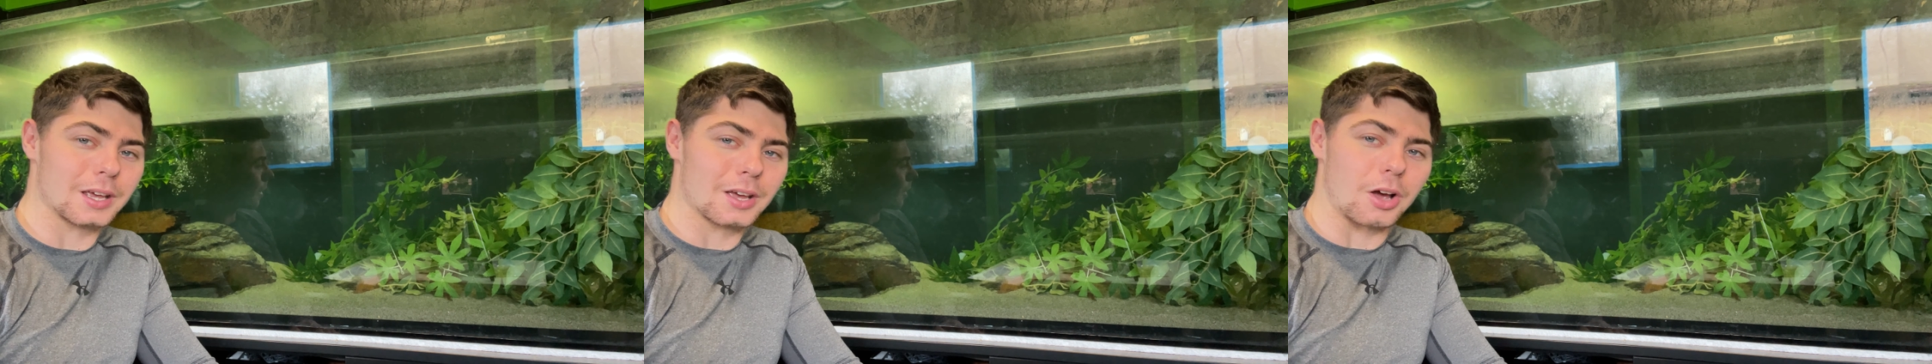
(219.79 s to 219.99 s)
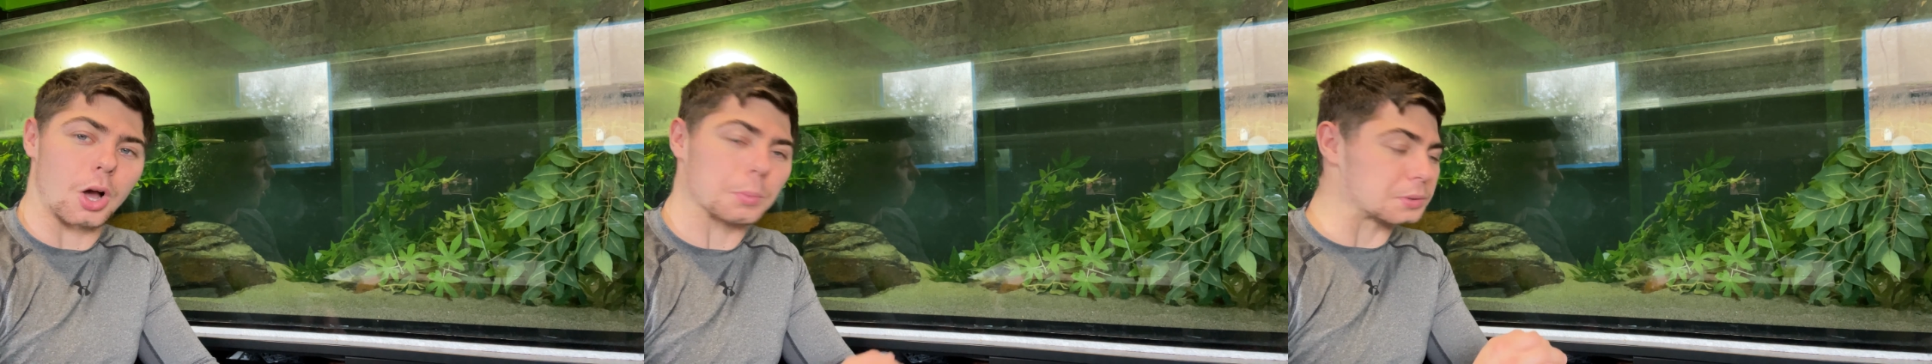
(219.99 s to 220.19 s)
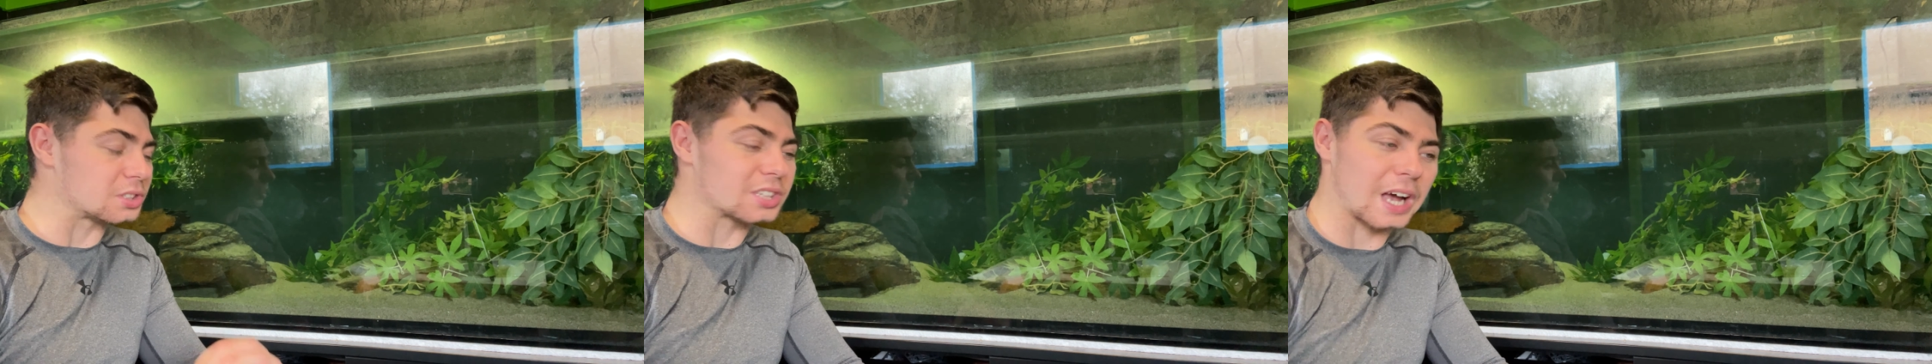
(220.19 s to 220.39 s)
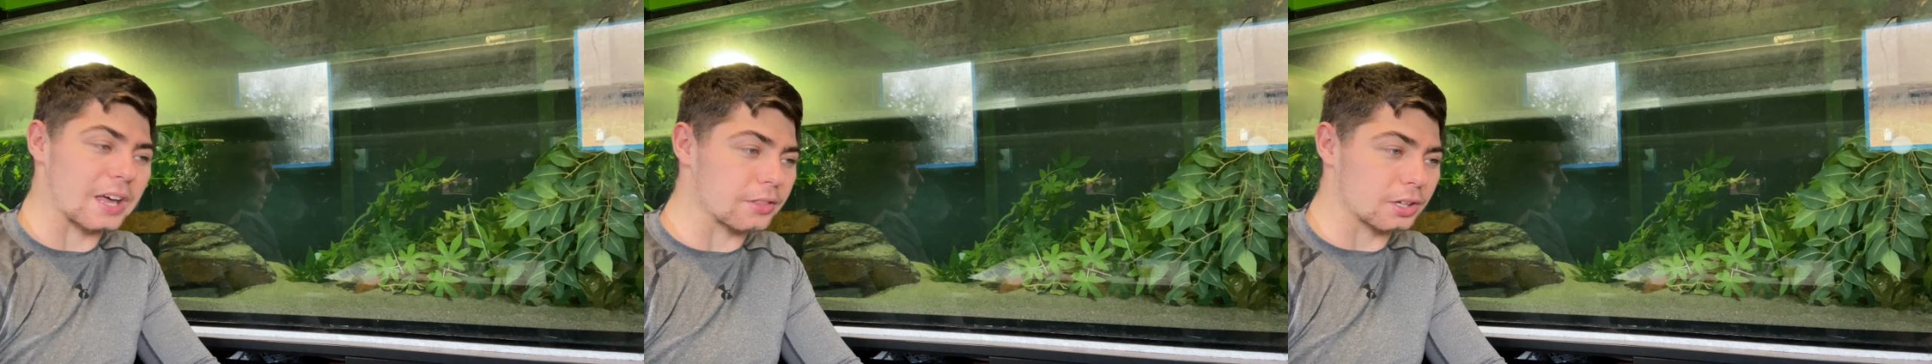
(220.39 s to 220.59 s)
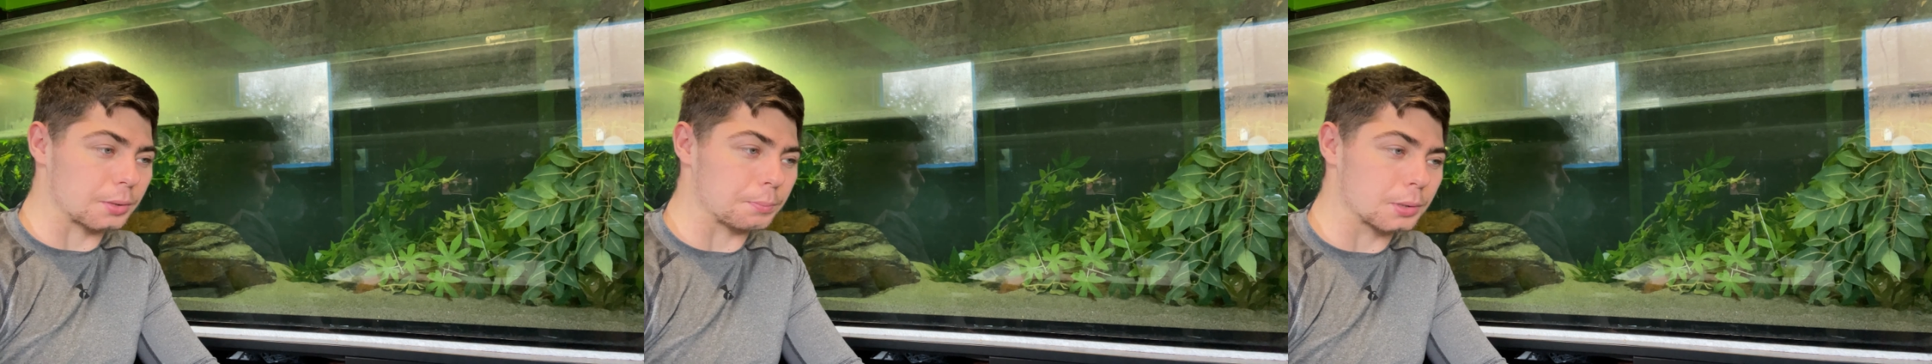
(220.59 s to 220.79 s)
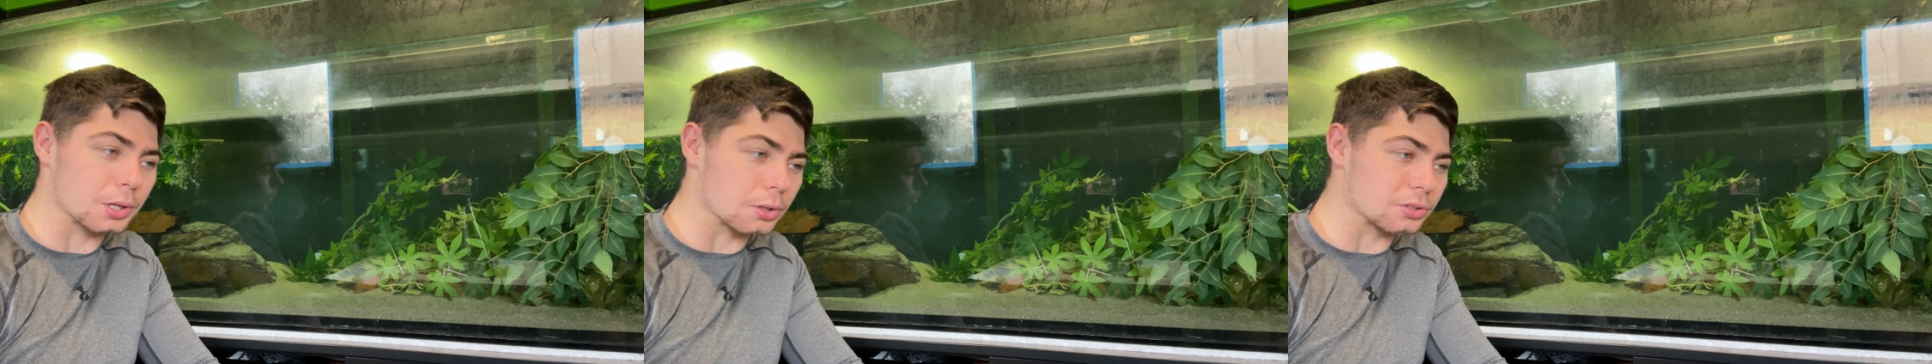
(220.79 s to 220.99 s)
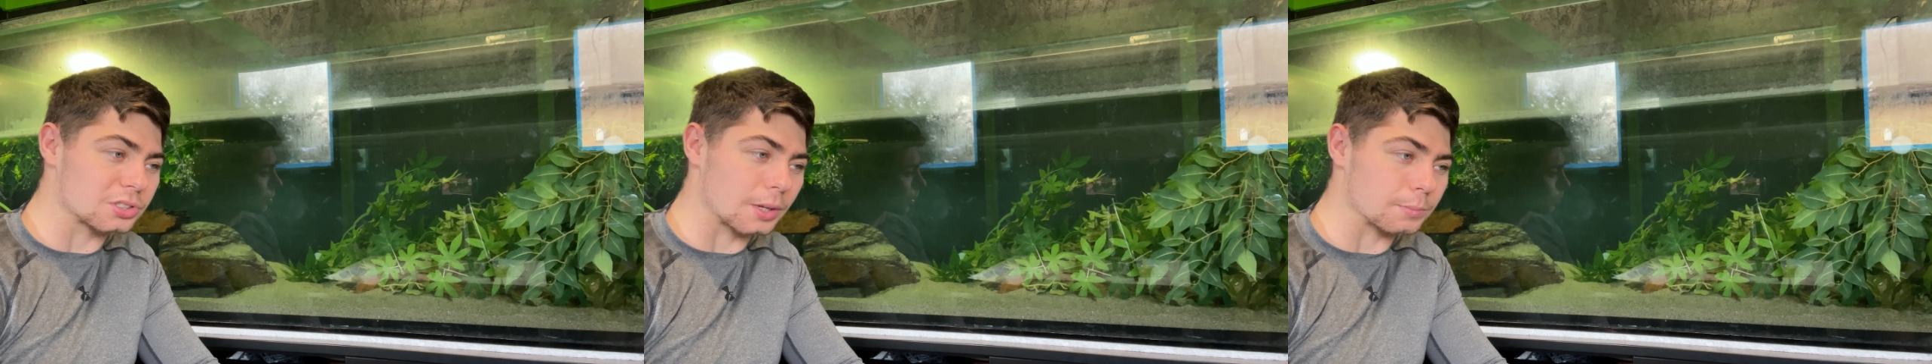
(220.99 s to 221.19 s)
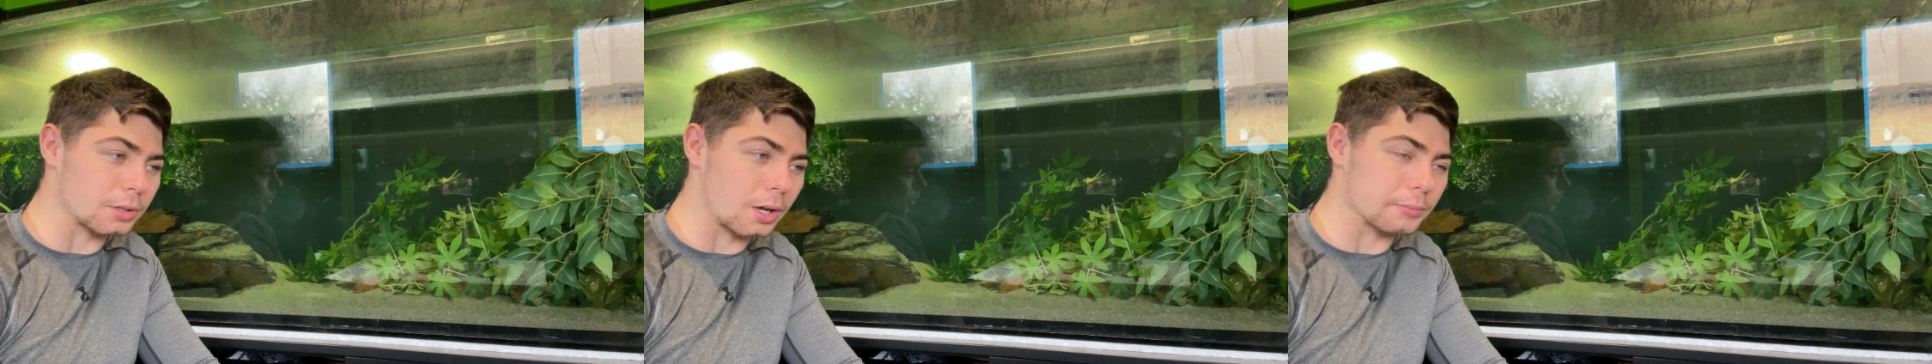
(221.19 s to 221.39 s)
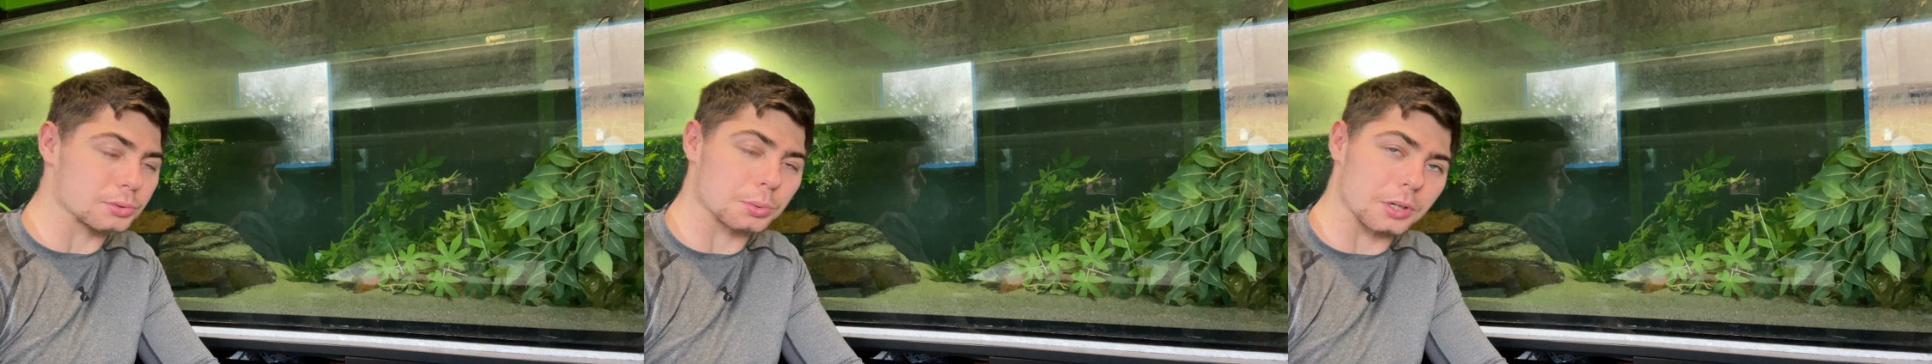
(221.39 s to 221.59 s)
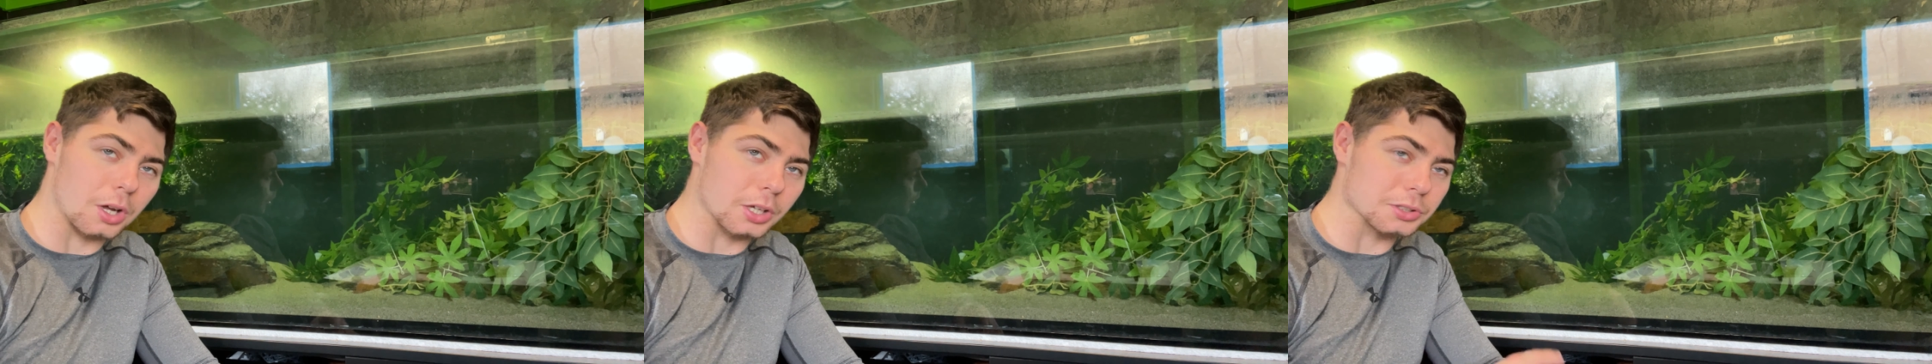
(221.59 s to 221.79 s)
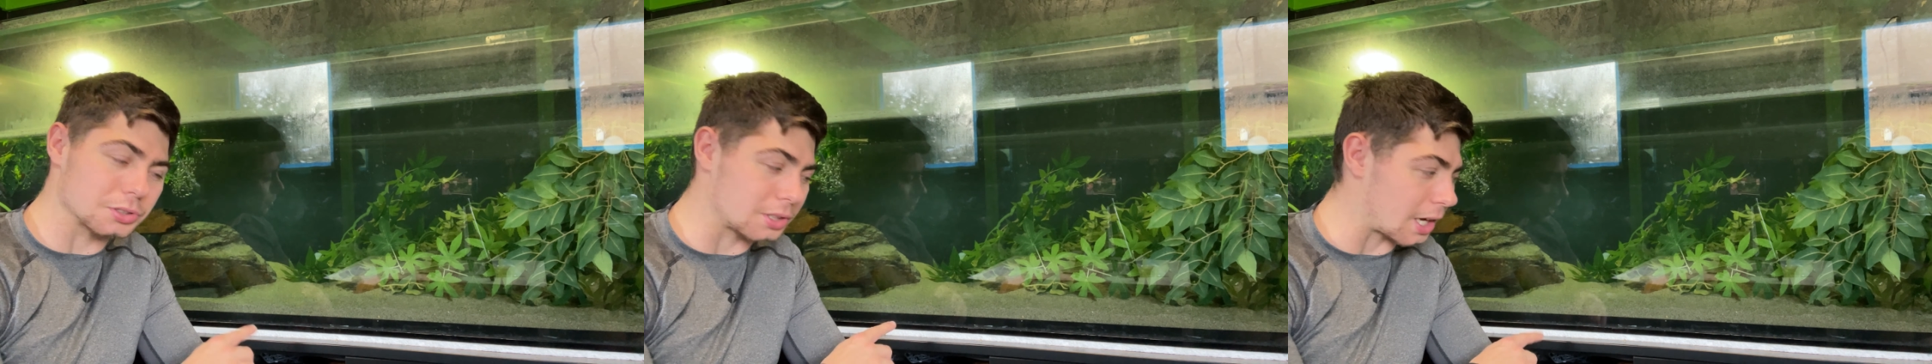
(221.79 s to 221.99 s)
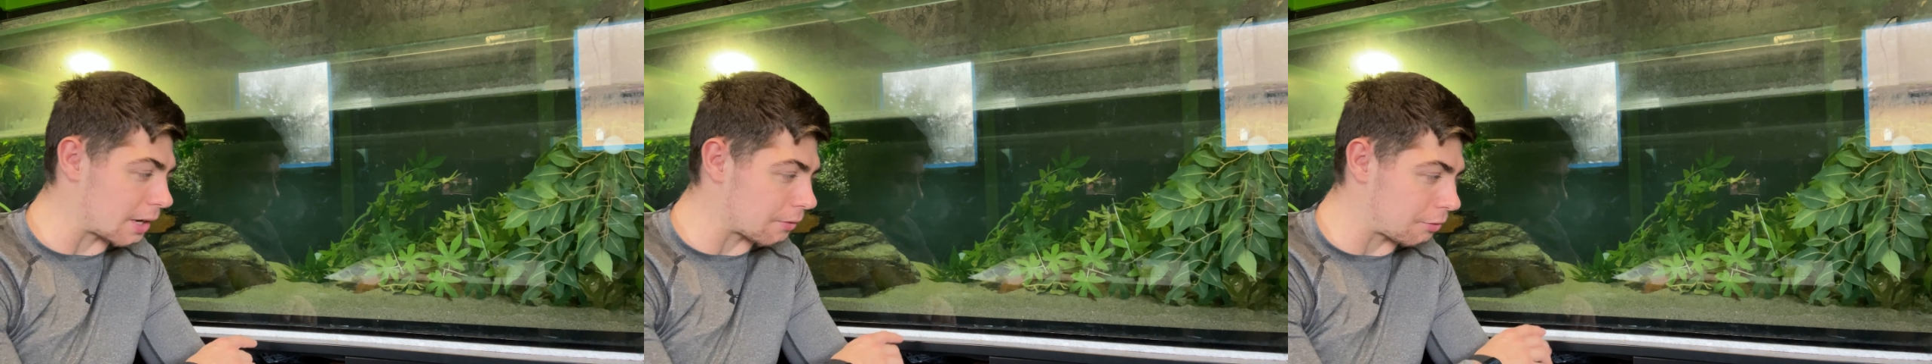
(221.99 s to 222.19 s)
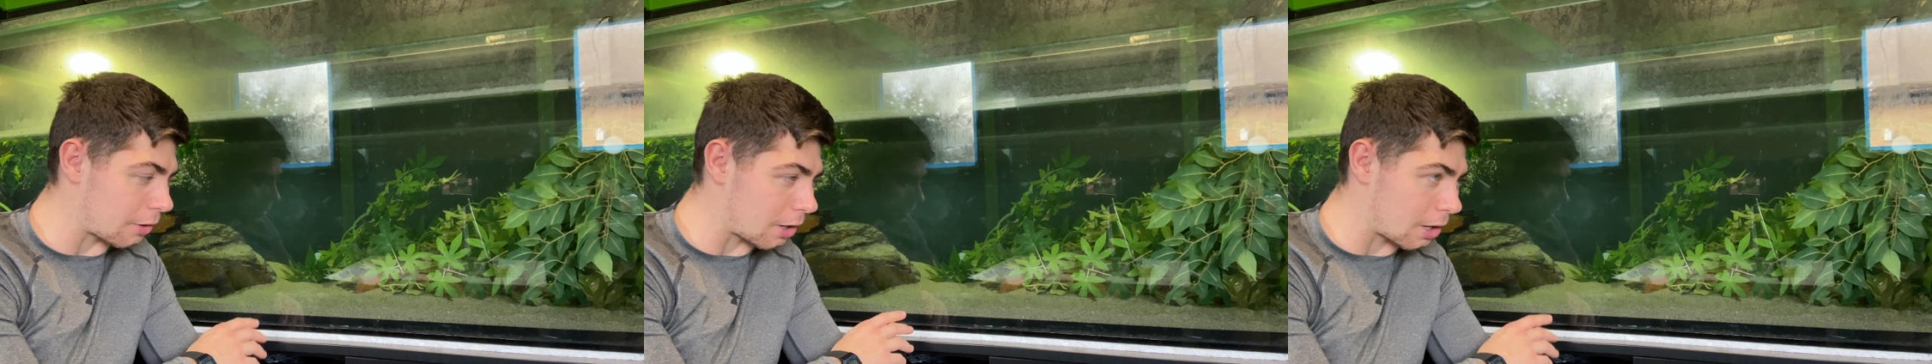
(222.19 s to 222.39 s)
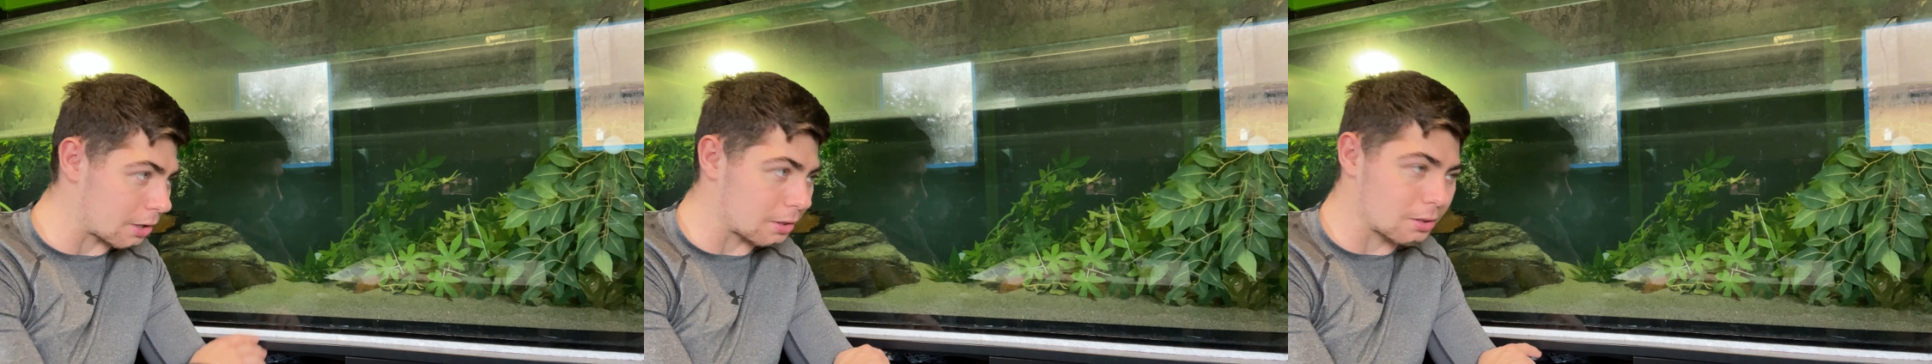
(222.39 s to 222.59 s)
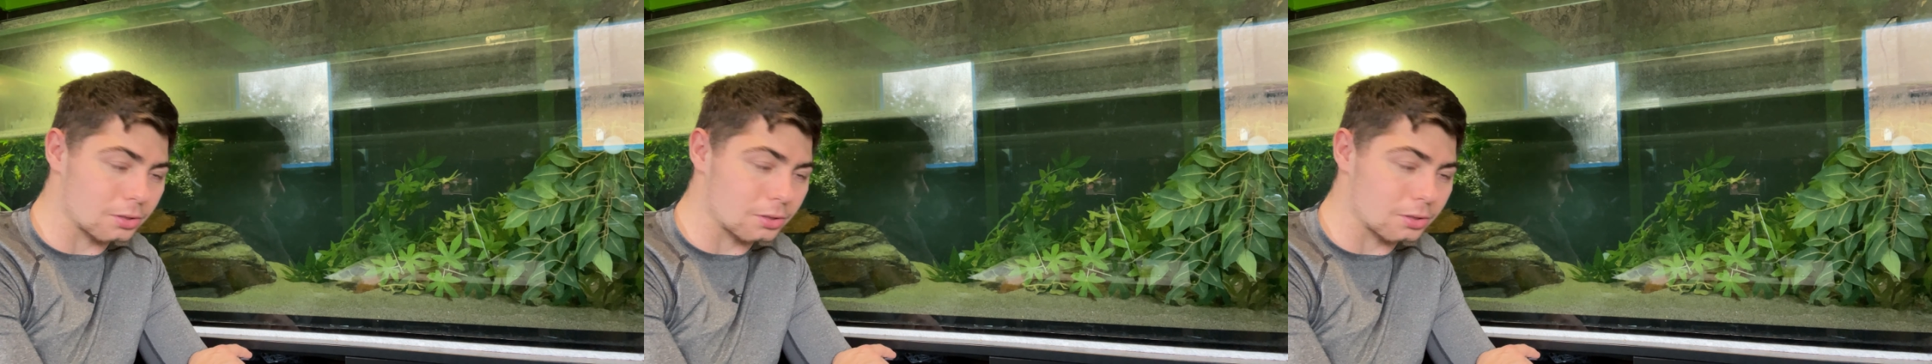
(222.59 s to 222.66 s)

I'll be sat at the computer sometimes when I used to have the